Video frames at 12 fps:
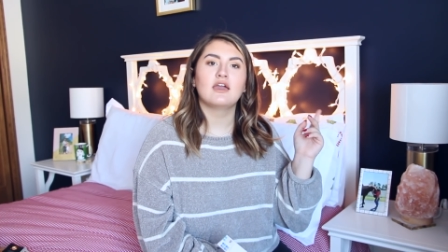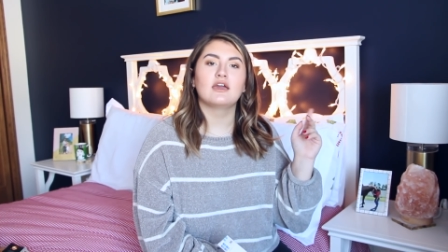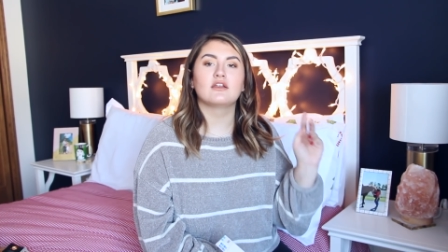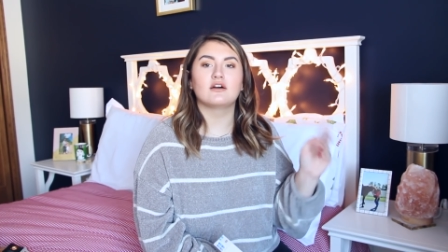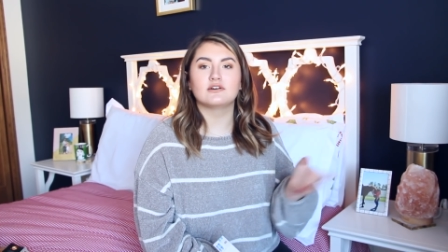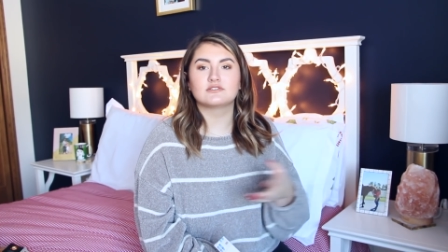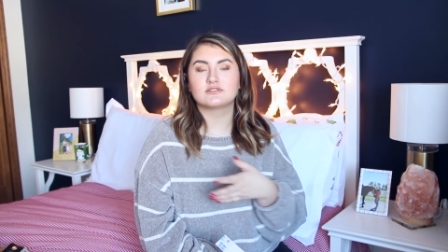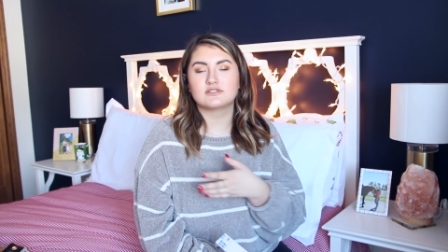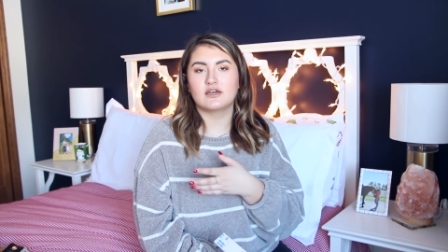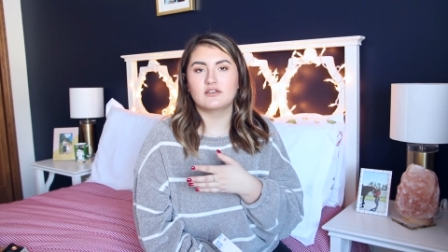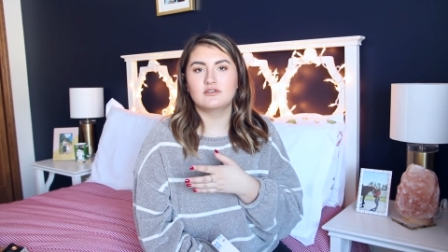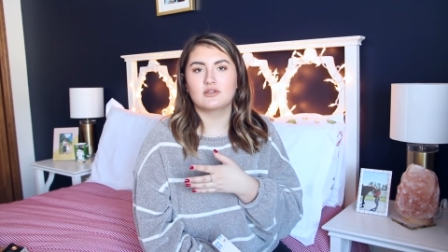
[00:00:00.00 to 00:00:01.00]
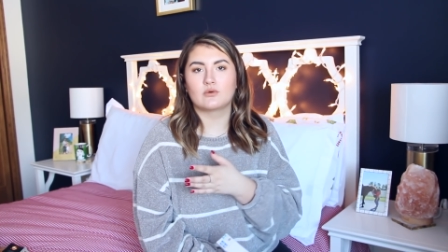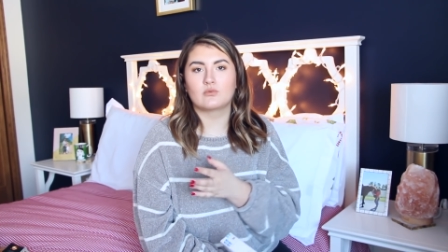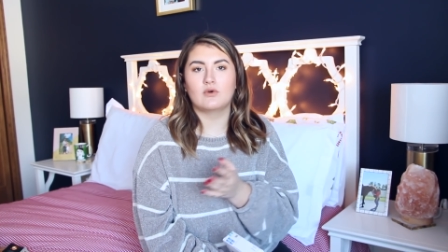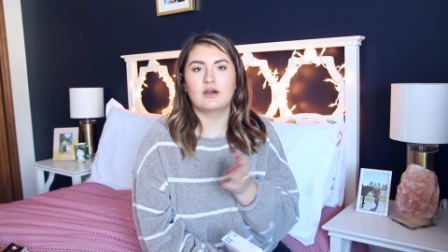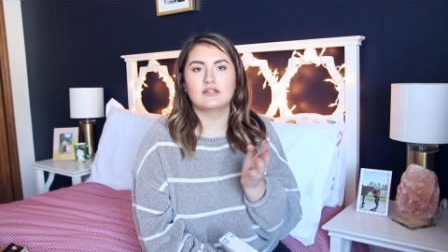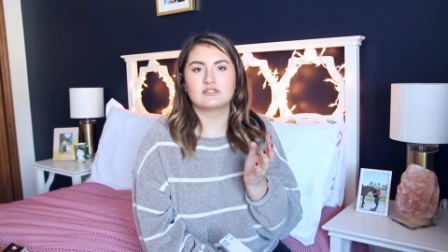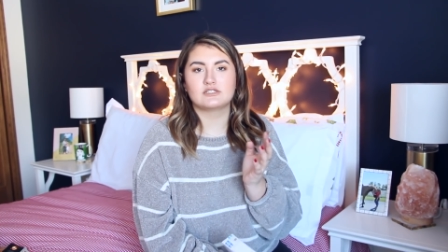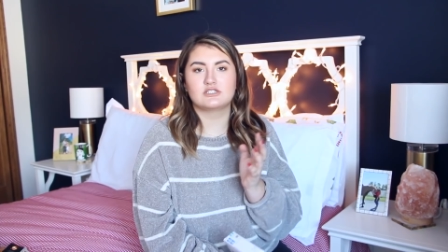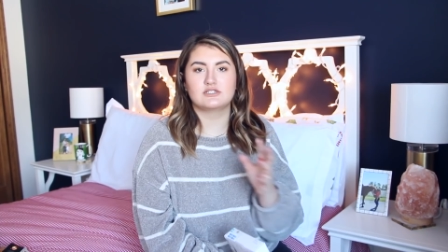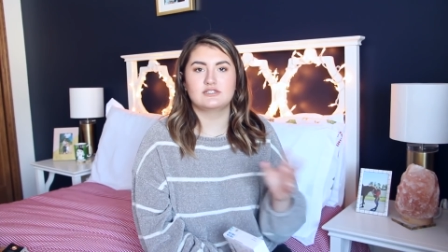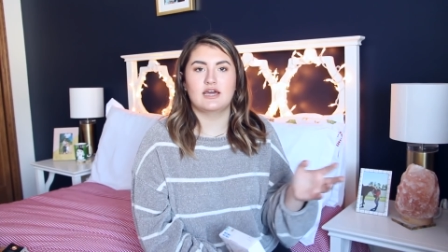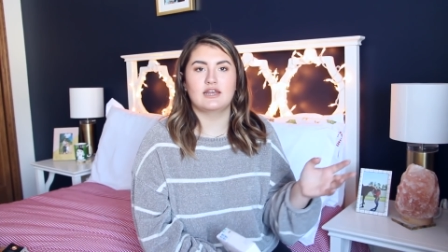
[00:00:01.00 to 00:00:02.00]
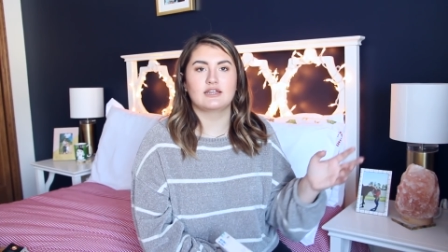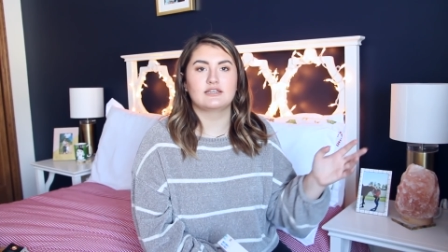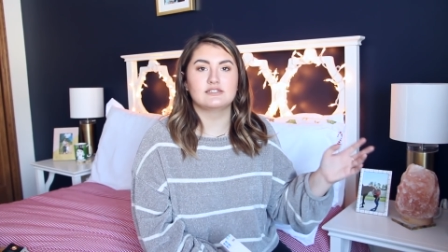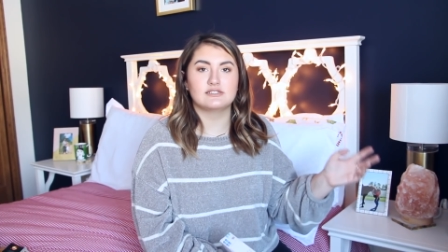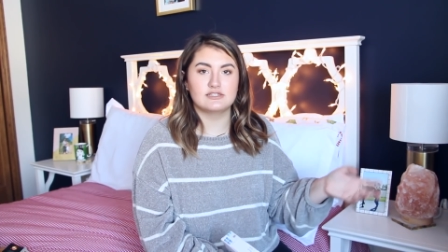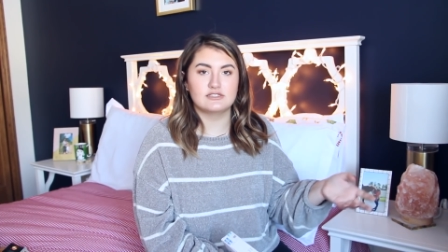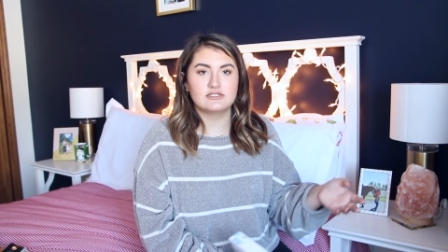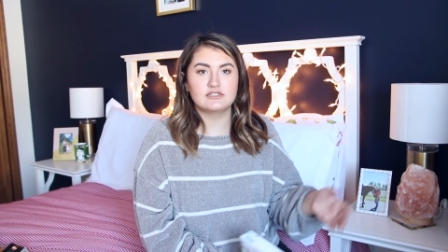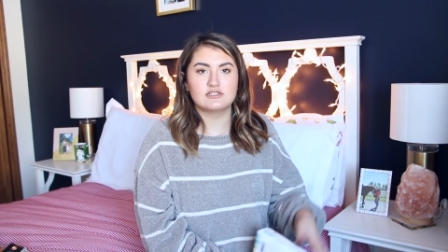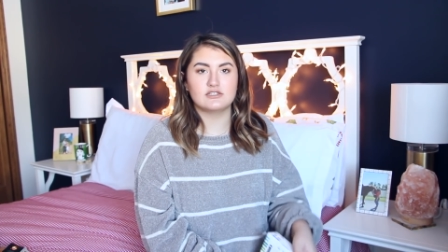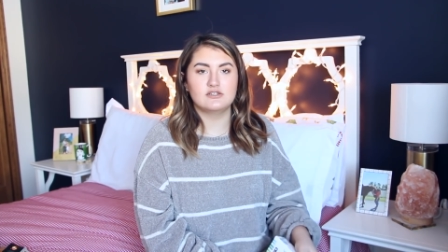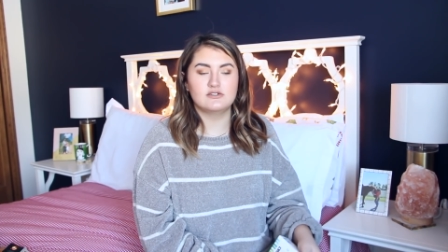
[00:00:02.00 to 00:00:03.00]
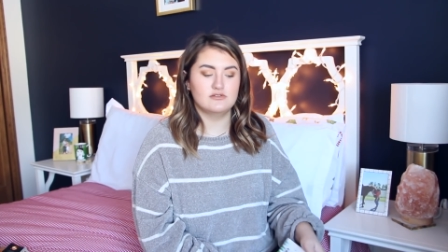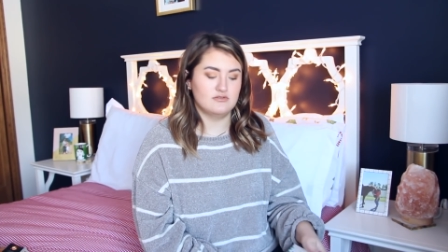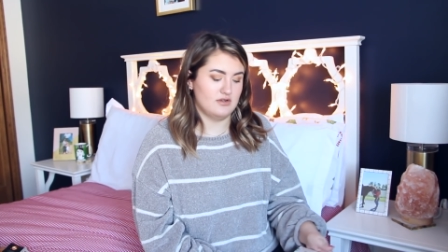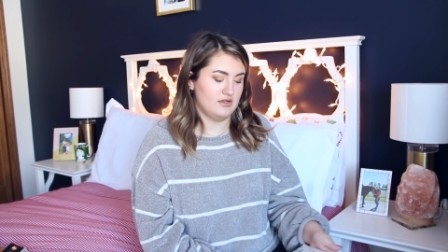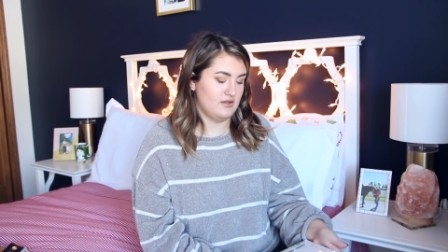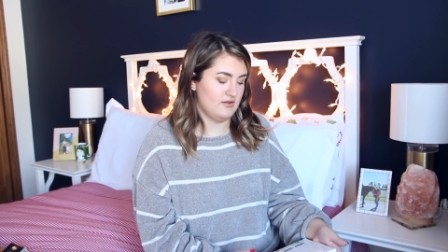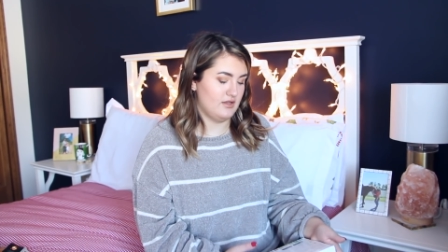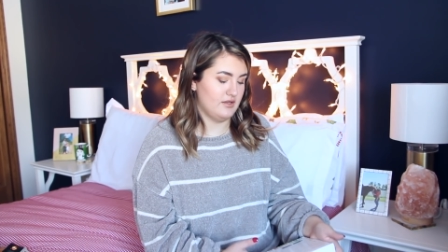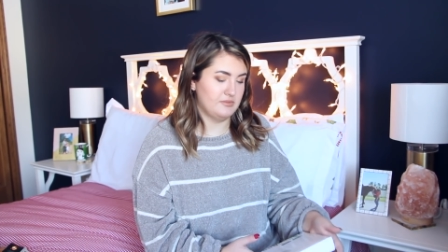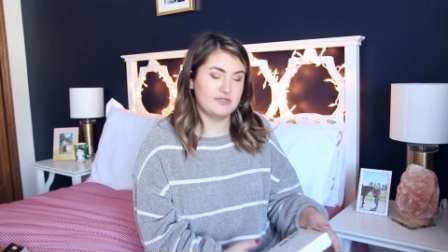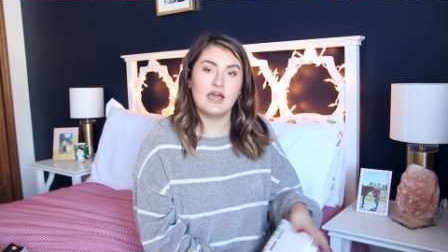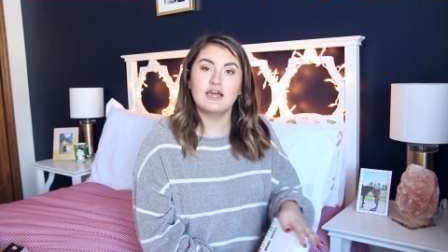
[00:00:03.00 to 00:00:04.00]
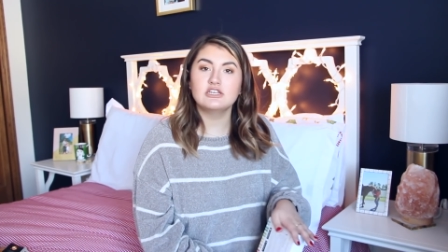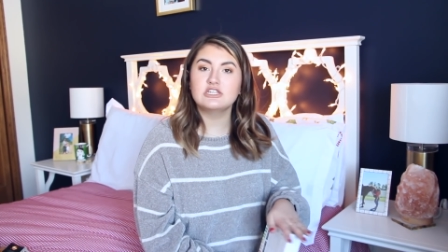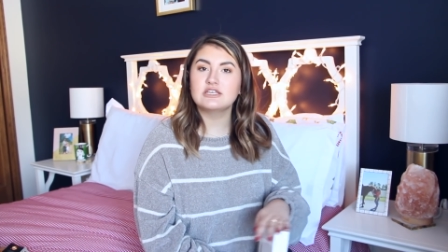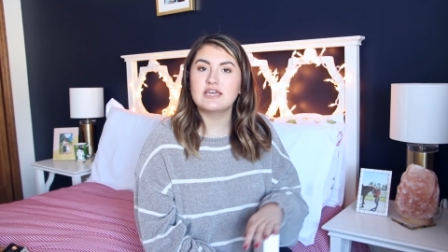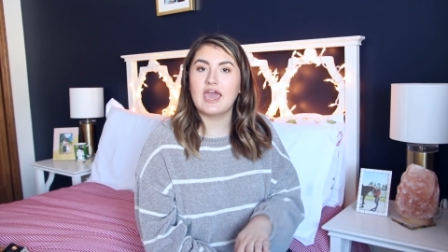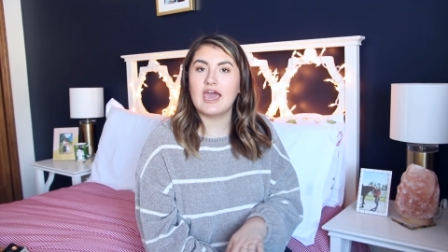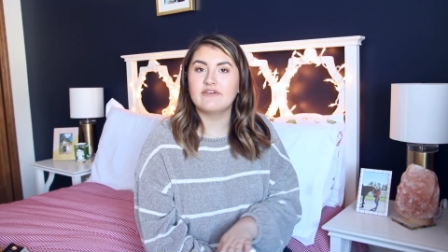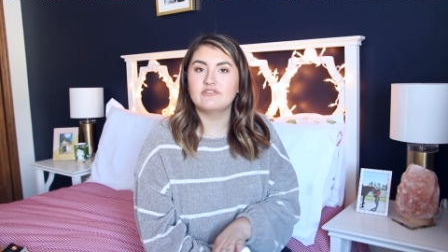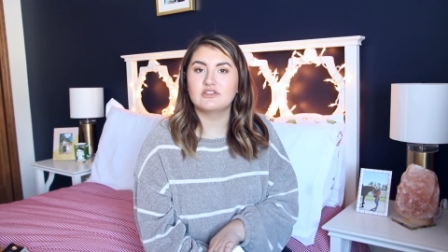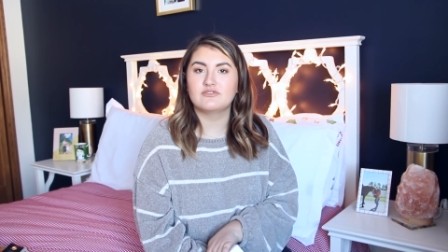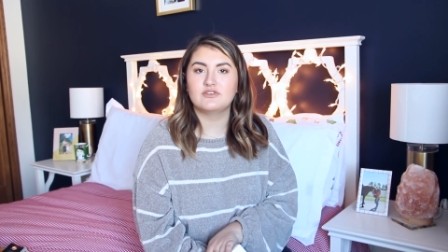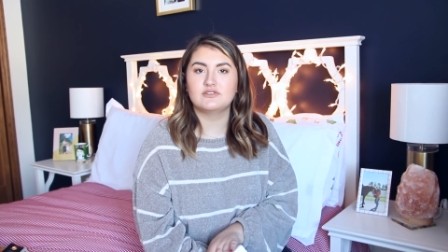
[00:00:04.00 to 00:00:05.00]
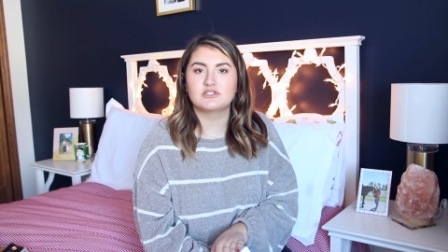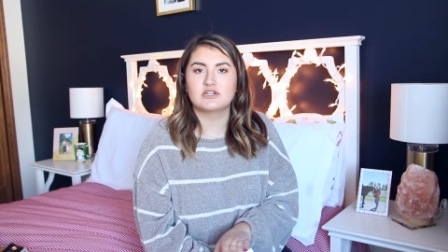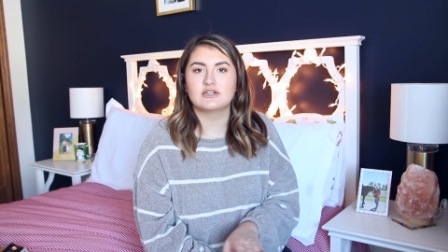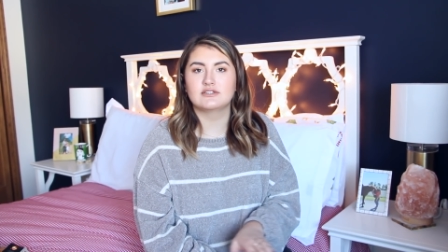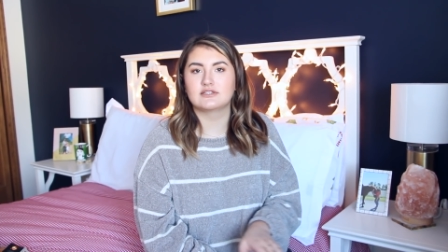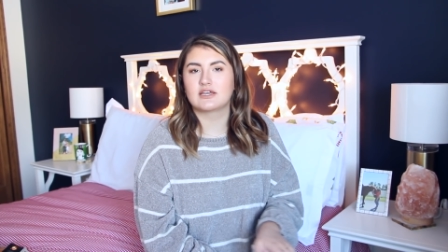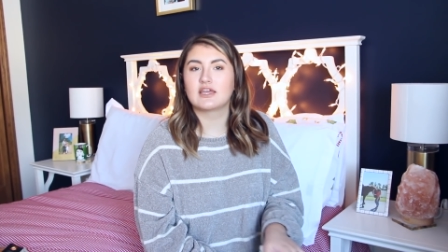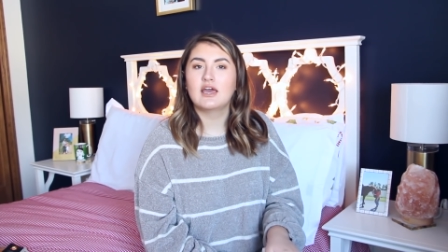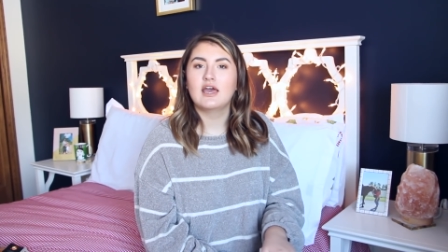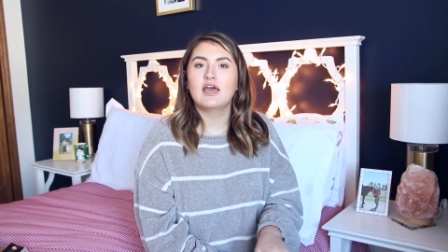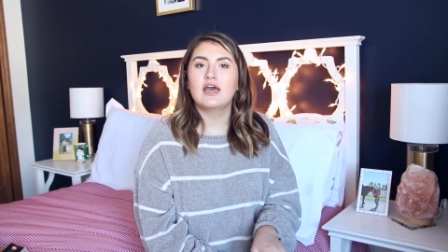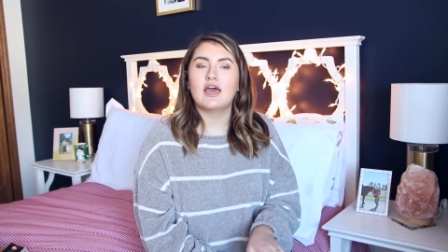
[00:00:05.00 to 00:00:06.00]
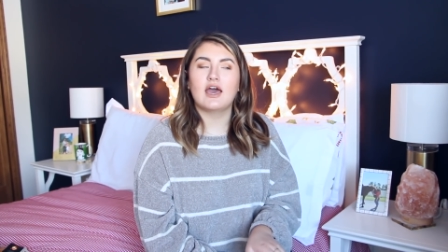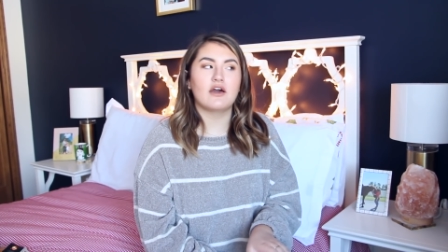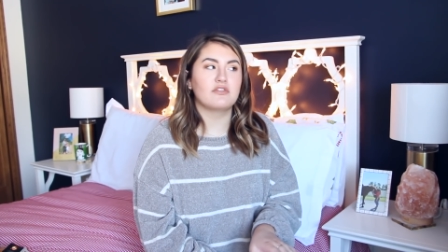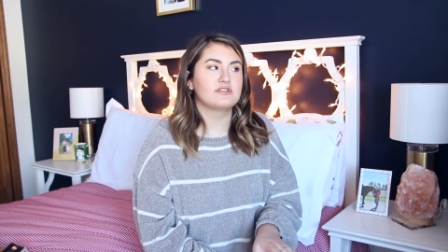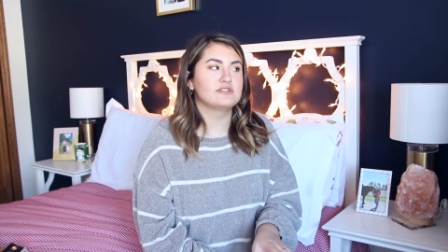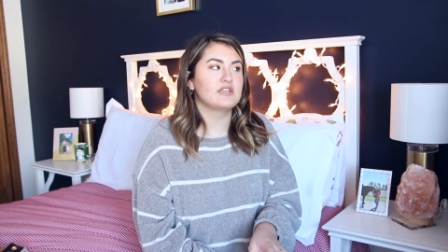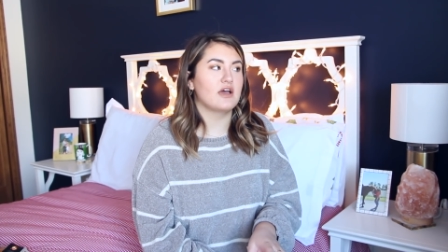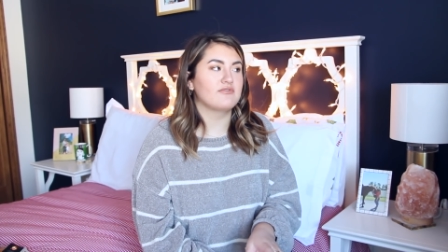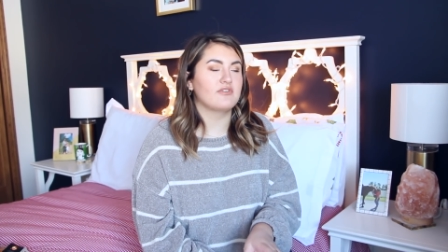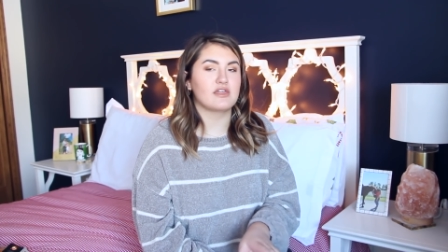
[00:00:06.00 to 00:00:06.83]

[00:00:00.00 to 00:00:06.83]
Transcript: It'll also tell you like what genetic diseases you could potentially have in the future and like health stuff